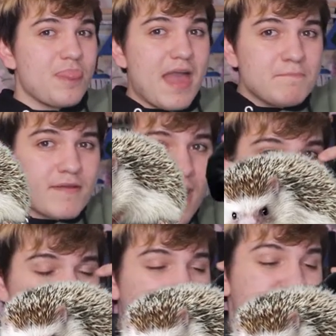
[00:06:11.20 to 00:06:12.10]
then
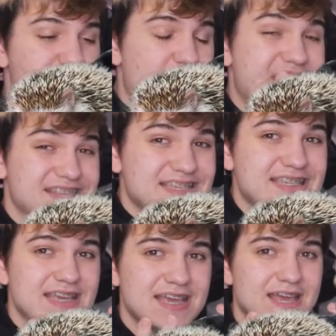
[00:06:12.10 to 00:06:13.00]
becoming best
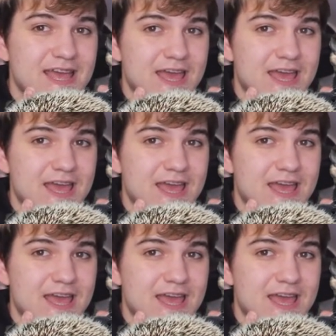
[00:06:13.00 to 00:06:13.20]
friends,